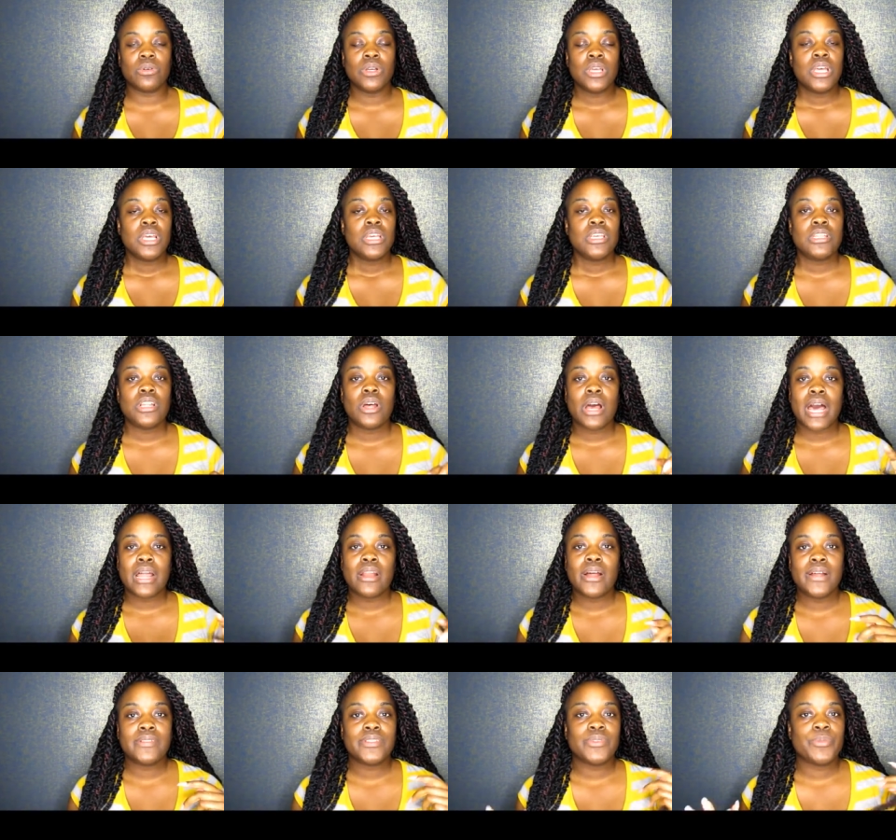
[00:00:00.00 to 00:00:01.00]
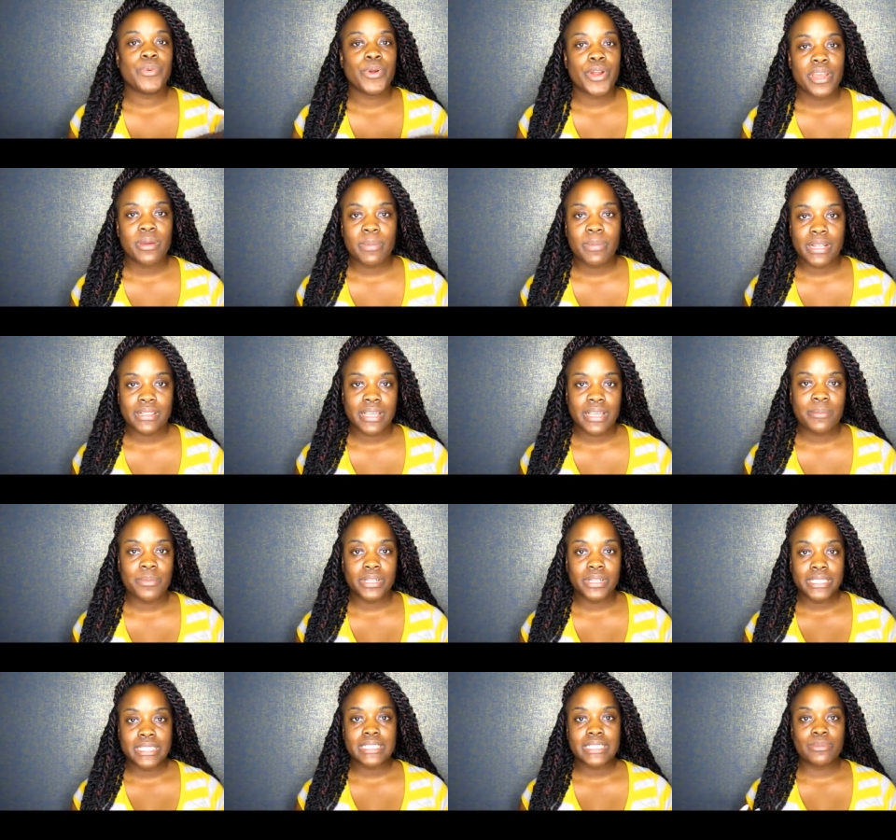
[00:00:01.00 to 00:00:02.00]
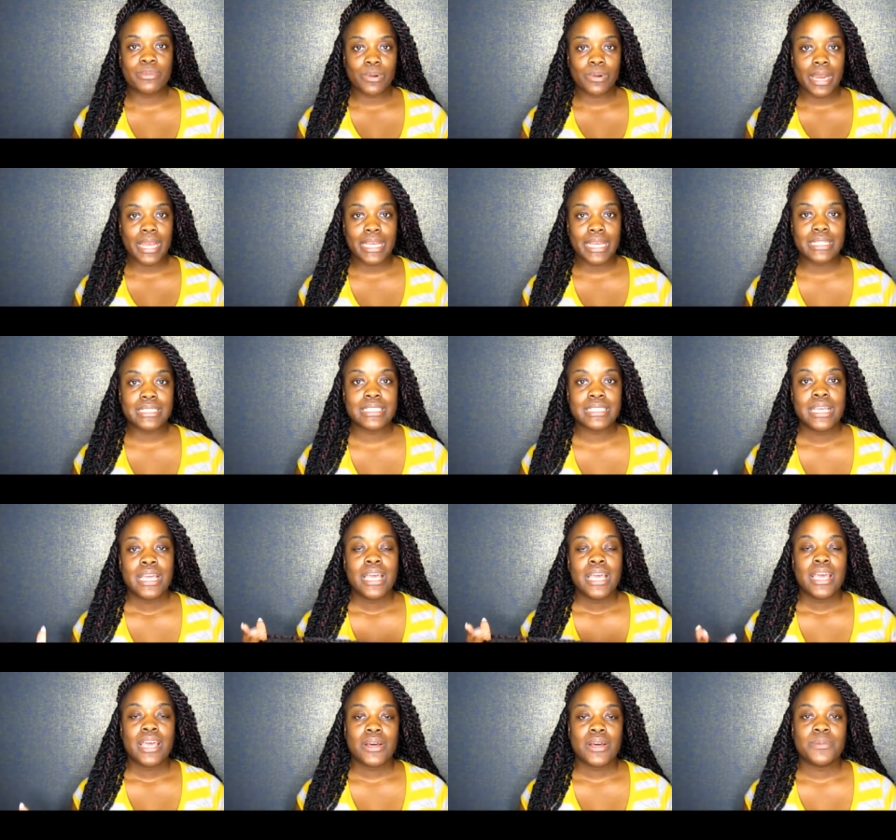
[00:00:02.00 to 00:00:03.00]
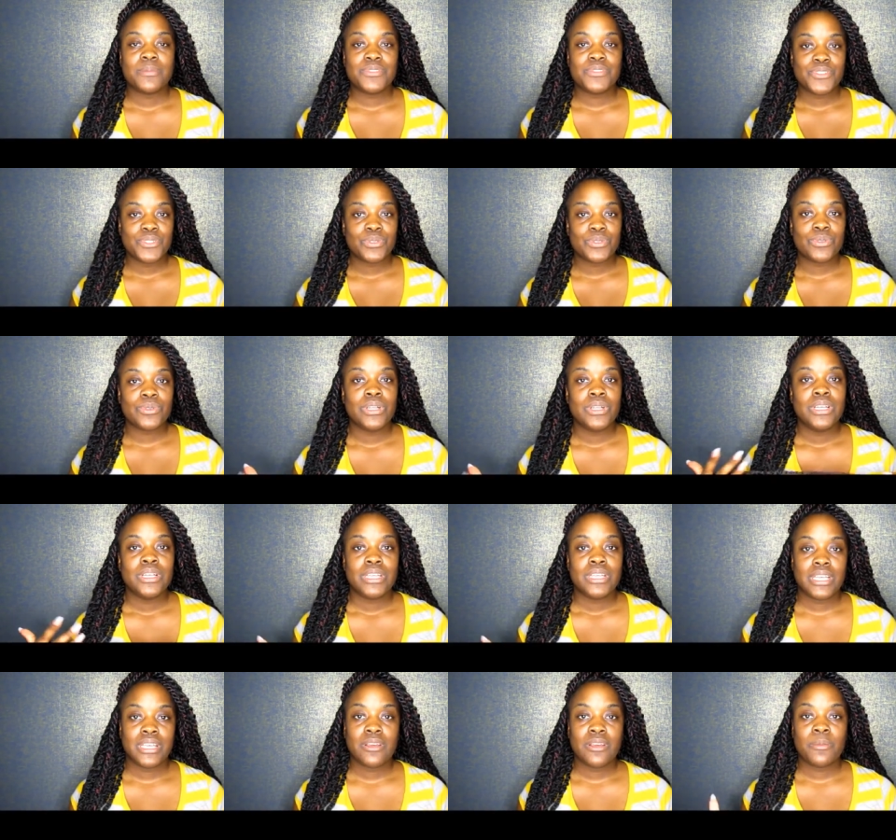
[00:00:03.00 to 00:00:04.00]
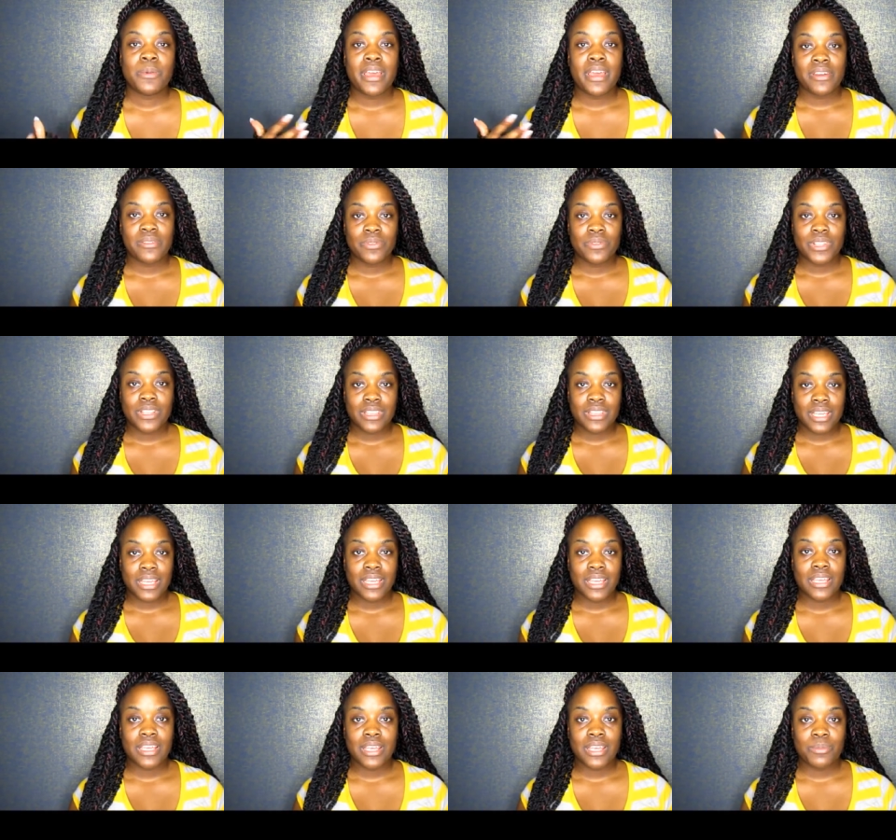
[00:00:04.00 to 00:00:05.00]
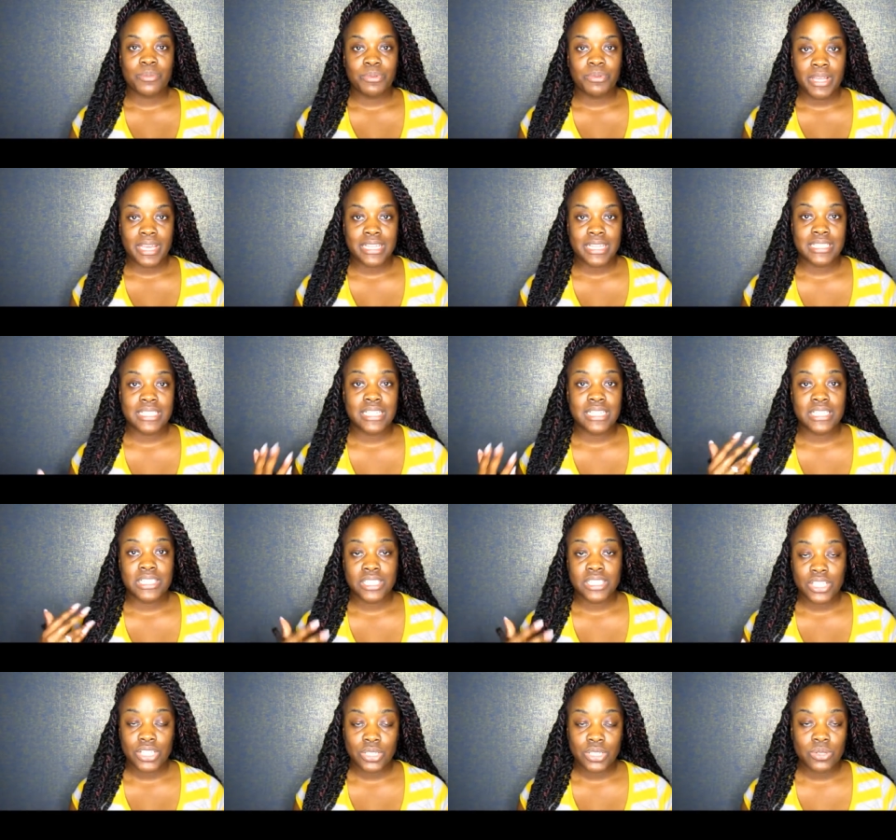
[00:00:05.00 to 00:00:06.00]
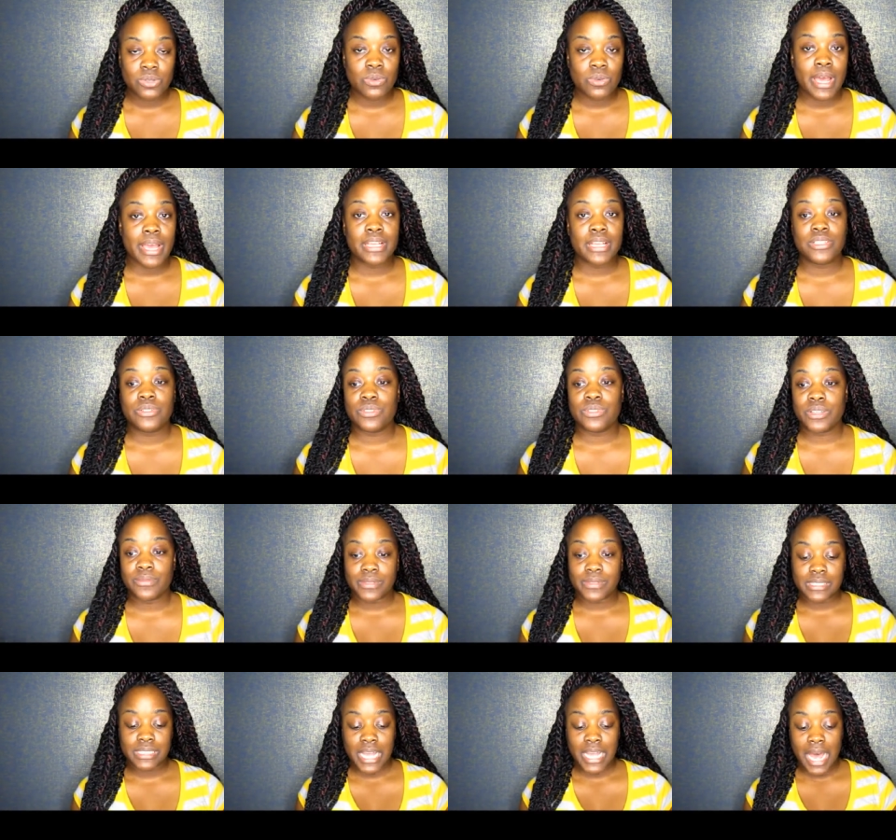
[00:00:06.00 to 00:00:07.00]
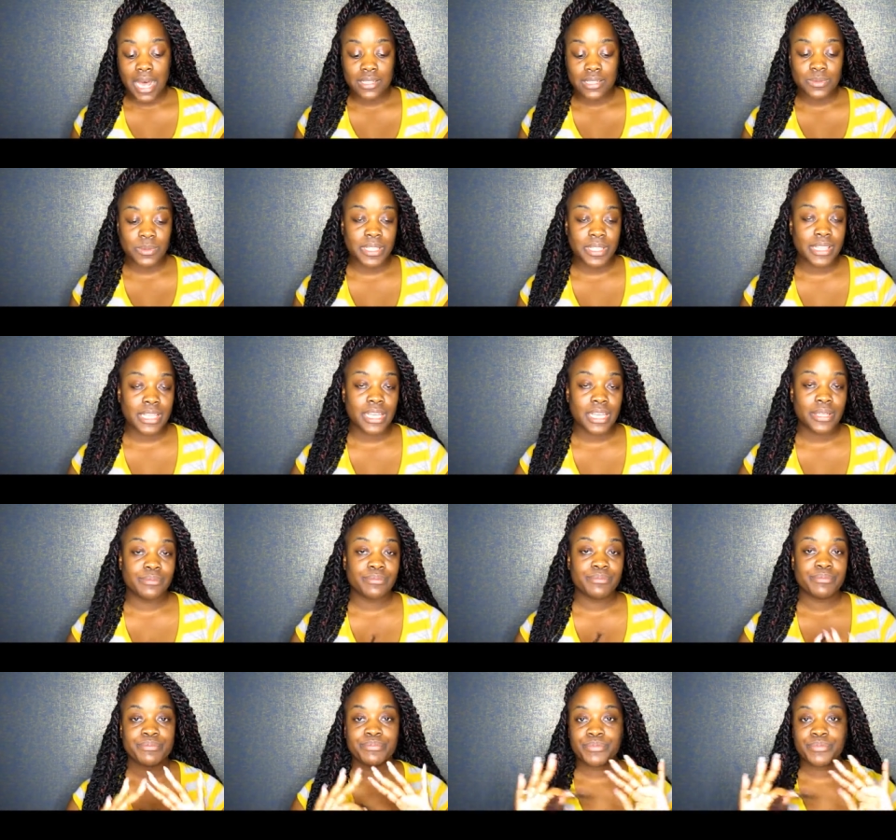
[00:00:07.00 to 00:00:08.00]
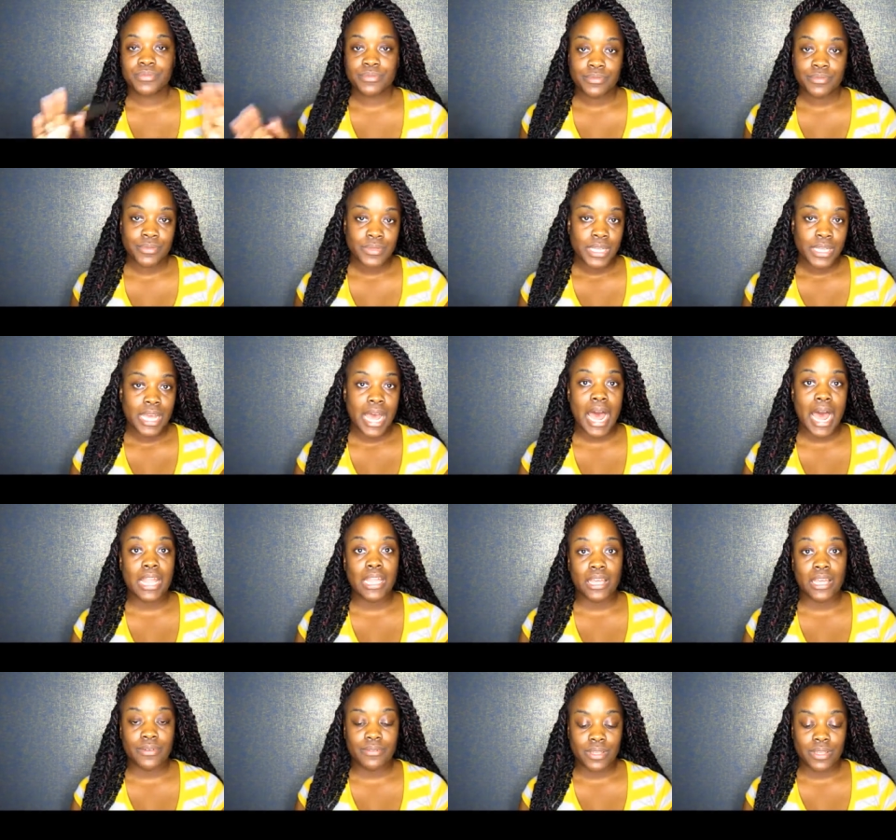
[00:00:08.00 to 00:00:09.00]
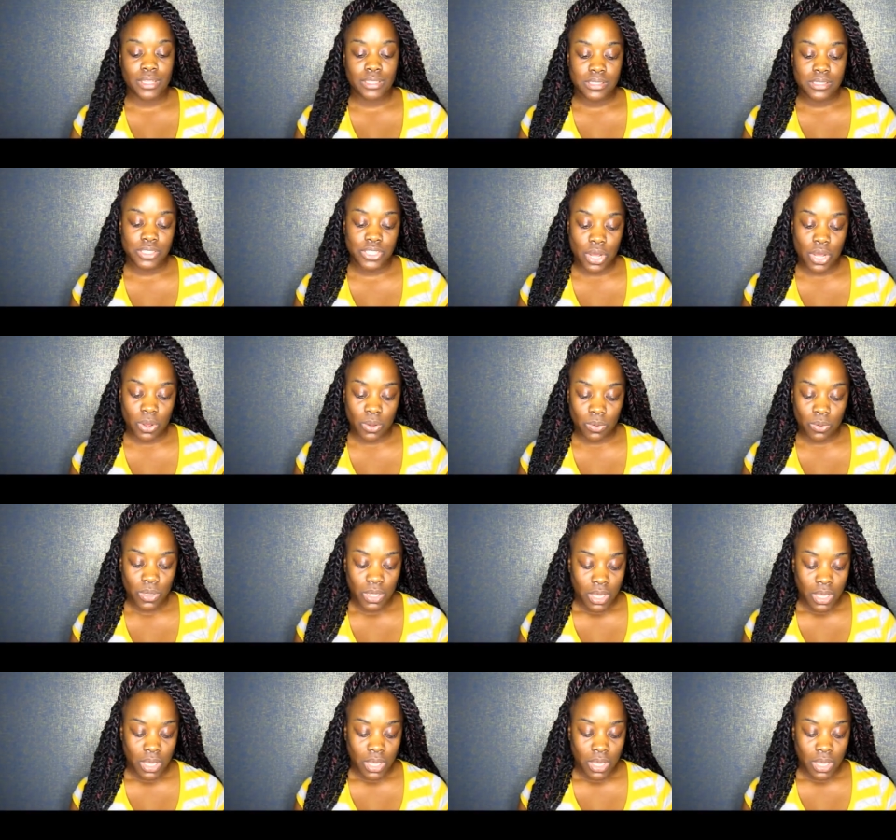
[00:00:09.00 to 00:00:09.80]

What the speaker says: You know, I don't have to worry about that because the braids help to keep everything in place. And it's cute. I can do different styles with it. I love it. So,